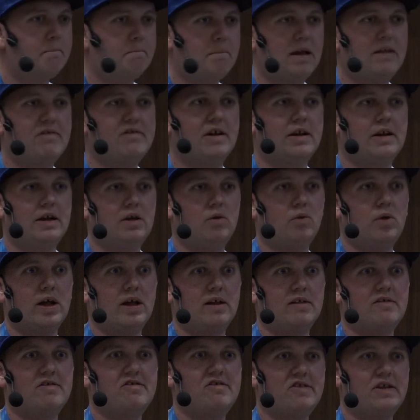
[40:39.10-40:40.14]
basically you
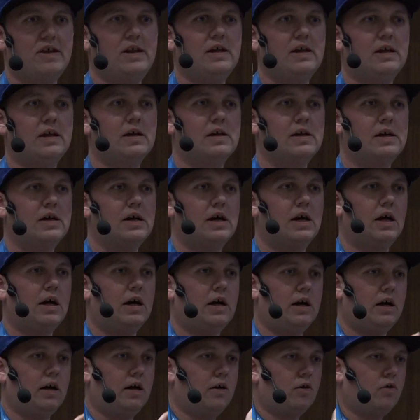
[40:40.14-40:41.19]
can see,
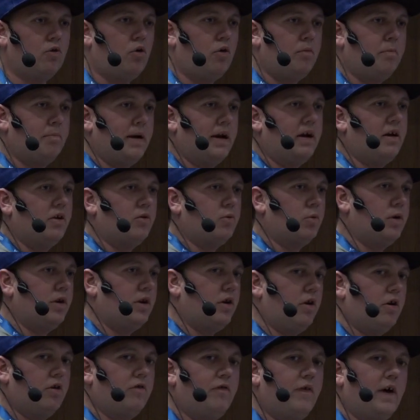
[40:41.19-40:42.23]
compare it with
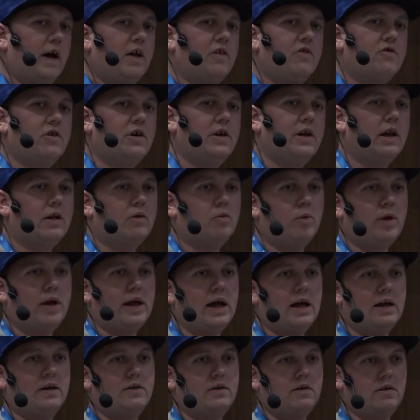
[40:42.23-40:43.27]
the advisory that we
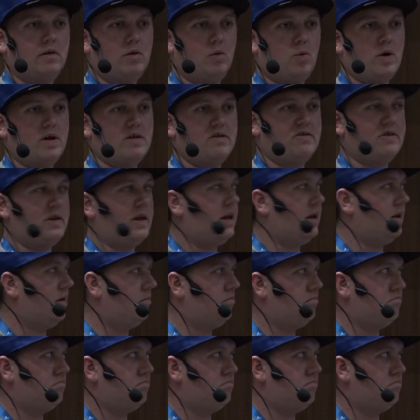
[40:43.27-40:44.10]
get Wednesday